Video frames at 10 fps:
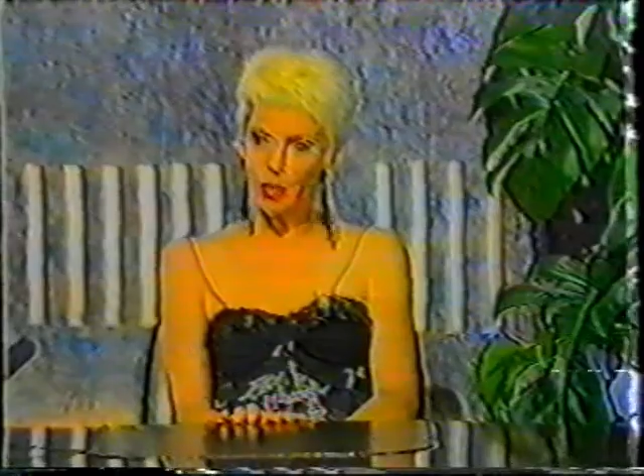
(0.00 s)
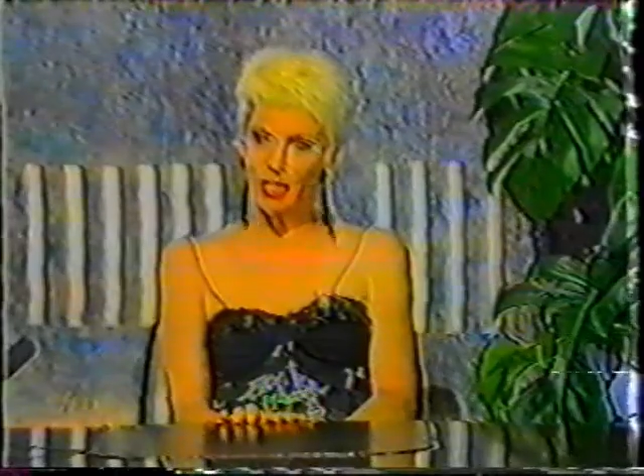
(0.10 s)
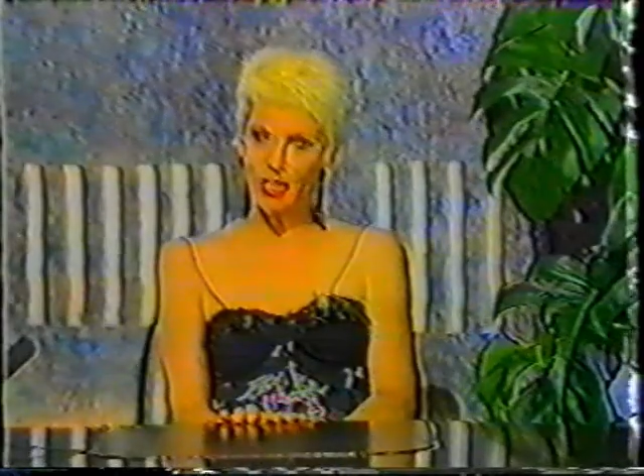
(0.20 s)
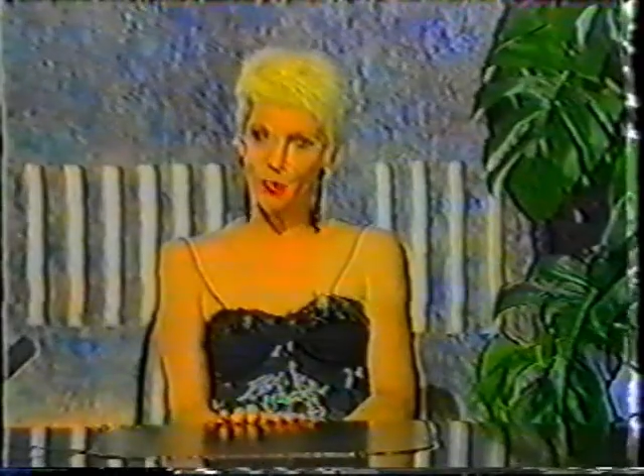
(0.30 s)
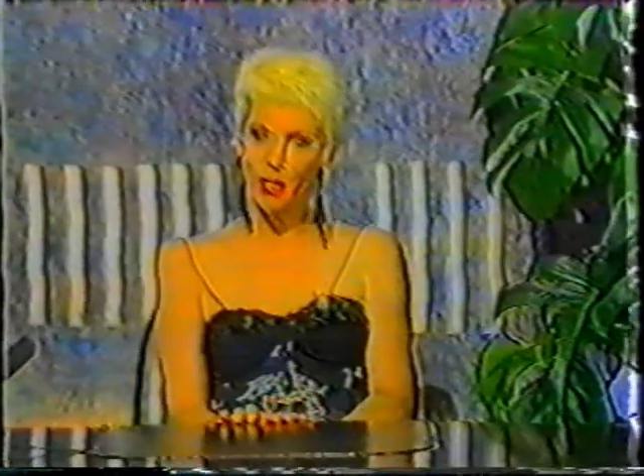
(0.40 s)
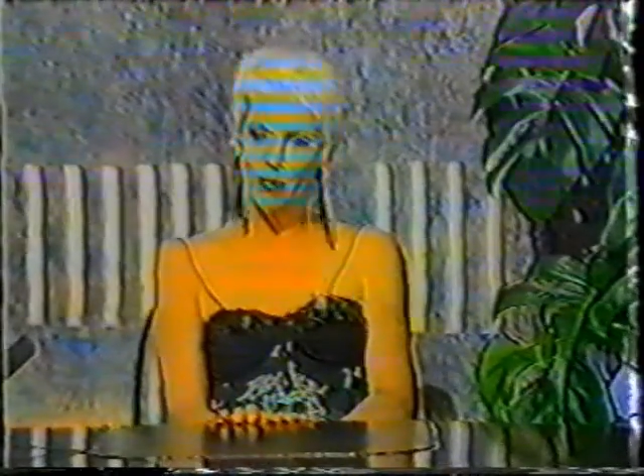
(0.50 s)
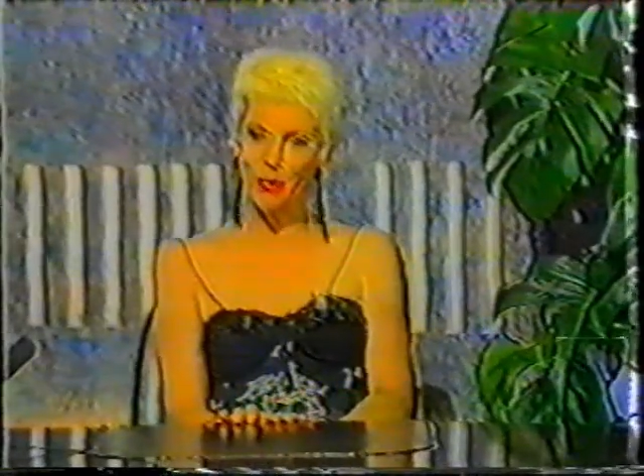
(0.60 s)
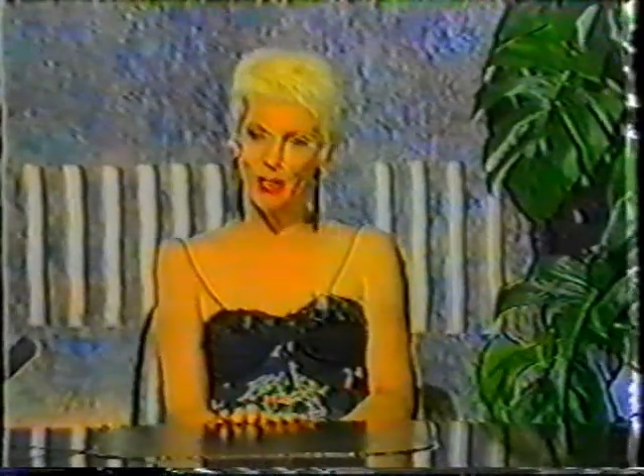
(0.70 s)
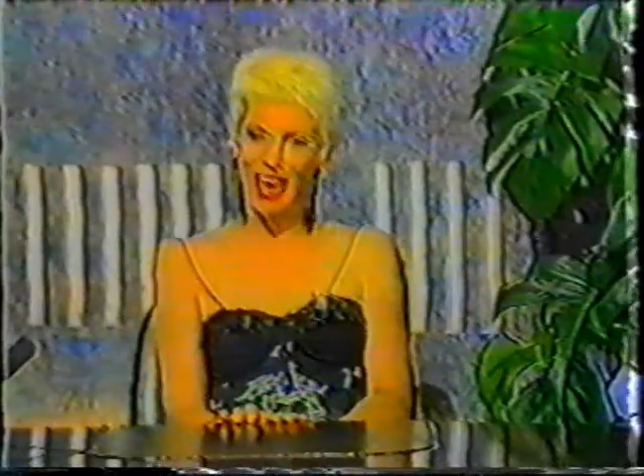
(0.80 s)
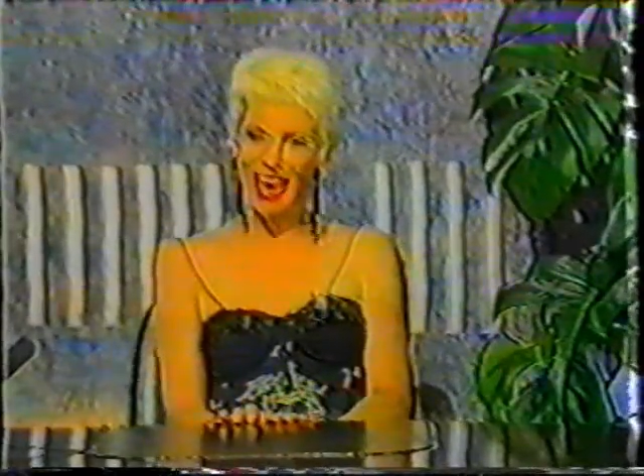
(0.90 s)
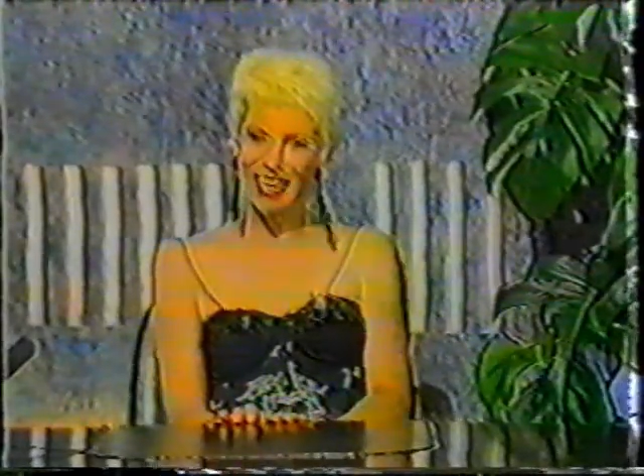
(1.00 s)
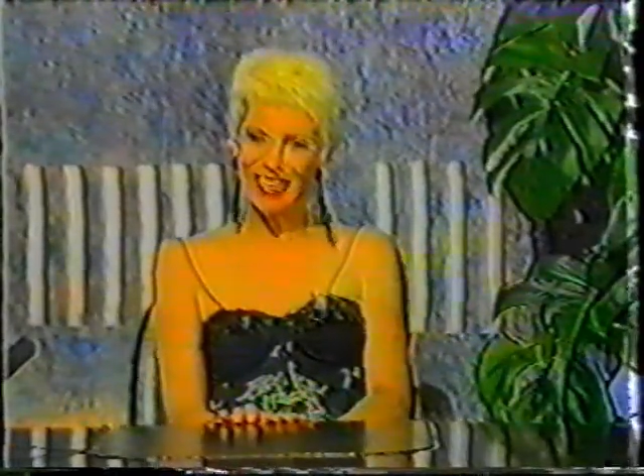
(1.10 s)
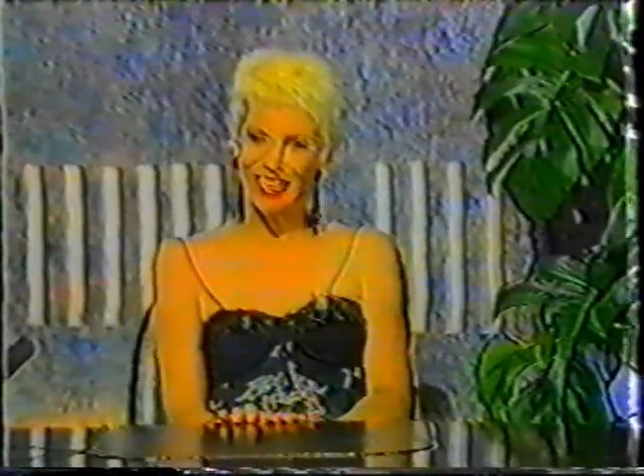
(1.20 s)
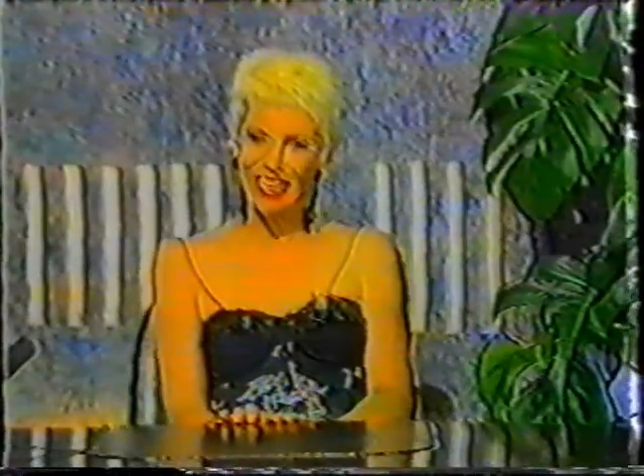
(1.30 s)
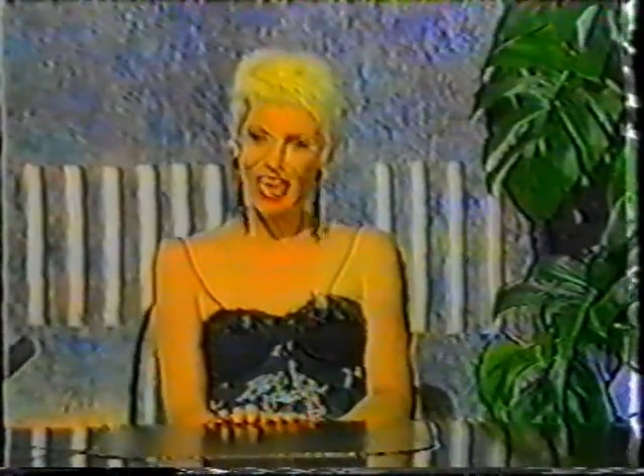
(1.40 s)
business people at
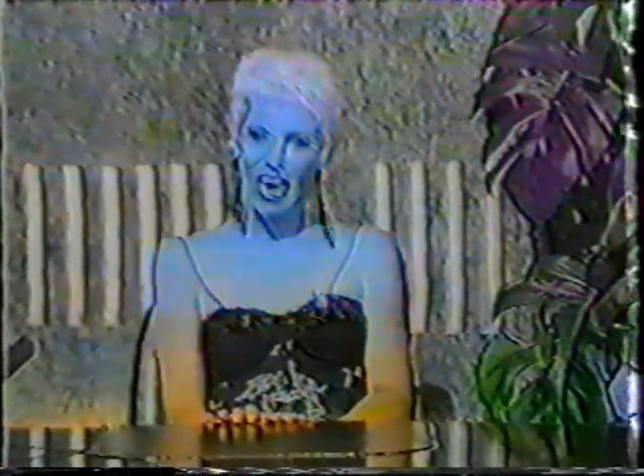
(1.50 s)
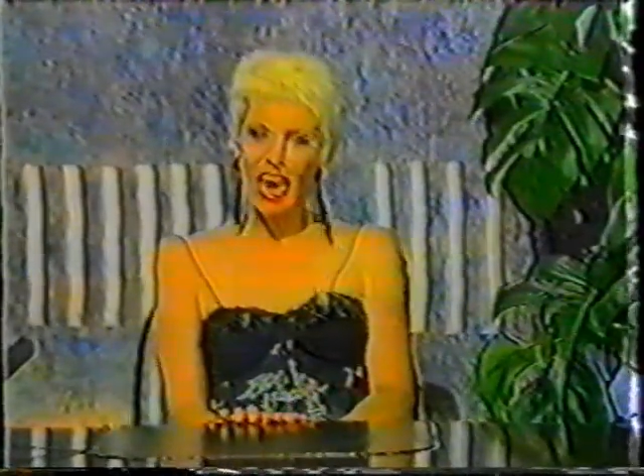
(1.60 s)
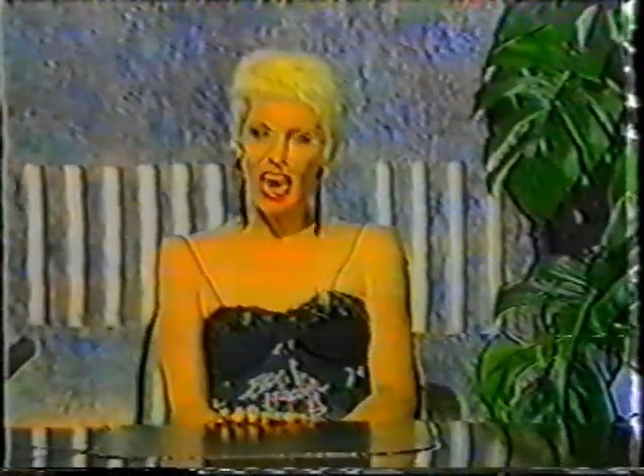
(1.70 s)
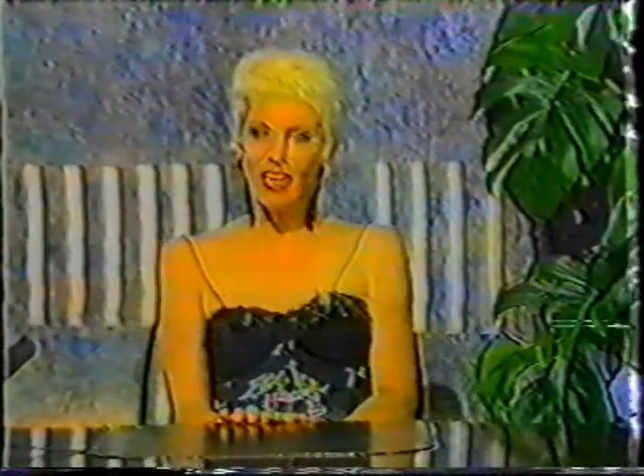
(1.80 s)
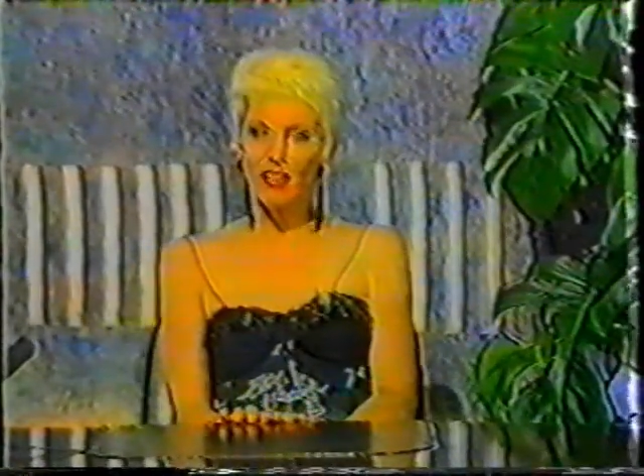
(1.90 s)
it. And